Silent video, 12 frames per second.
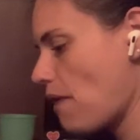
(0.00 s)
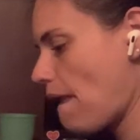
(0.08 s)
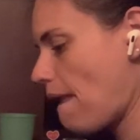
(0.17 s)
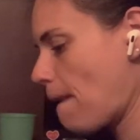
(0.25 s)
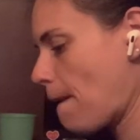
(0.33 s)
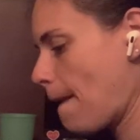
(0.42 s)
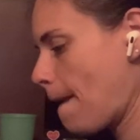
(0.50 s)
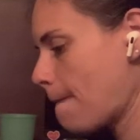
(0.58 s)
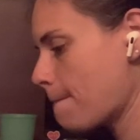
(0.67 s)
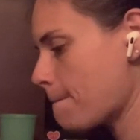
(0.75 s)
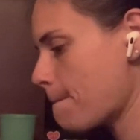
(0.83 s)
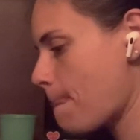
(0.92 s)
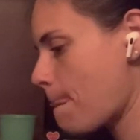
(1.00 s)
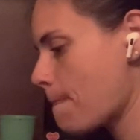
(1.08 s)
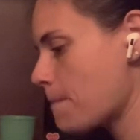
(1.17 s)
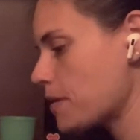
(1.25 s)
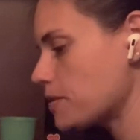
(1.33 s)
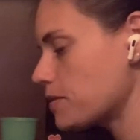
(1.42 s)
Okay.
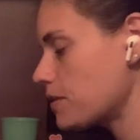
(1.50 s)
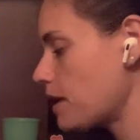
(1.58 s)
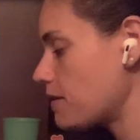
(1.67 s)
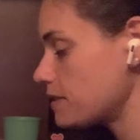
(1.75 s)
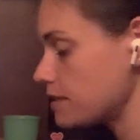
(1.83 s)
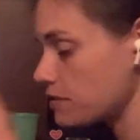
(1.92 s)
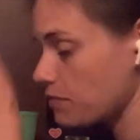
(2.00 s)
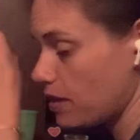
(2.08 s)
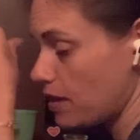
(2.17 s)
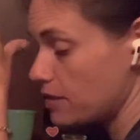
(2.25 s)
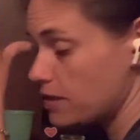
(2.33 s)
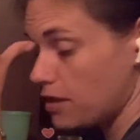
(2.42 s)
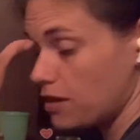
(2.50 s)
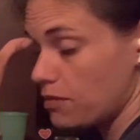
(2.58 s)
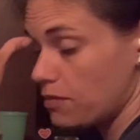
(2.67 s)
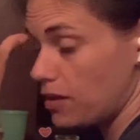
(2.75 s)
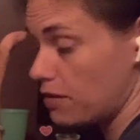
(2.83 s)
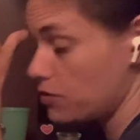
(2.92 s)
So yeah, this is where I tell
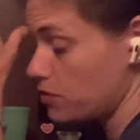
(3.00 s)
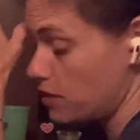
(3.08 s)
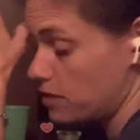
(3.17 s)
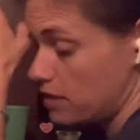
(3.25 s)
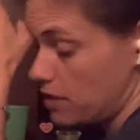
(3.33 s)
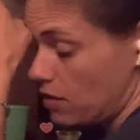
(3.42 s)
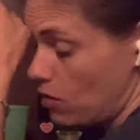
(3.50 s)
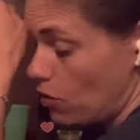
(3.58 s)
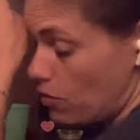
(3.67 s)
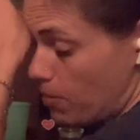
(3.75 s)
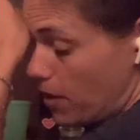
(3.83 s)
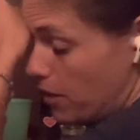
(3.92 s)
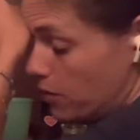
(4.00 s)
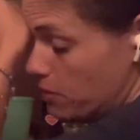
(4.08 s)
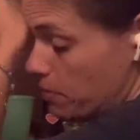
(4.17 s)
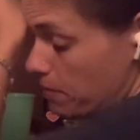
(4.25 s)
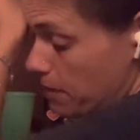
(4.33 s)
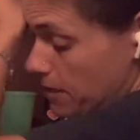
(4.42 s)
you, I said it in all the piles,
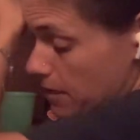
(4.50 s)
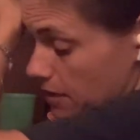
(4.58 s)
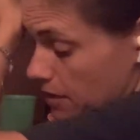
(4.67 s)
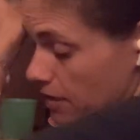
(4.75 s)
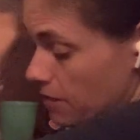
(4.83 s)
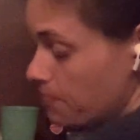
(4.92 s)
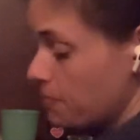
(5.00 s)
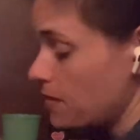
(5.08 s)
but basically